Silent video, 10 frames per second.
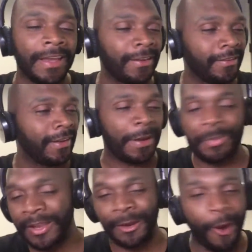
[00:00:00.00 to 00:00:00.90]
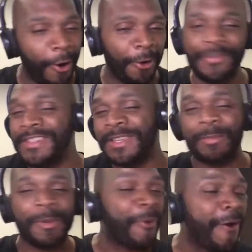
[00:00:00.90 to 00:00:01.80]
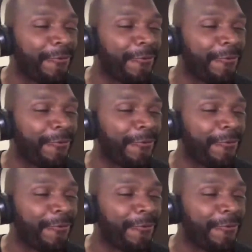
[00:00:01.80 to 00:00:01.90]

and I'm thinking, oh, this is gonna be perfect.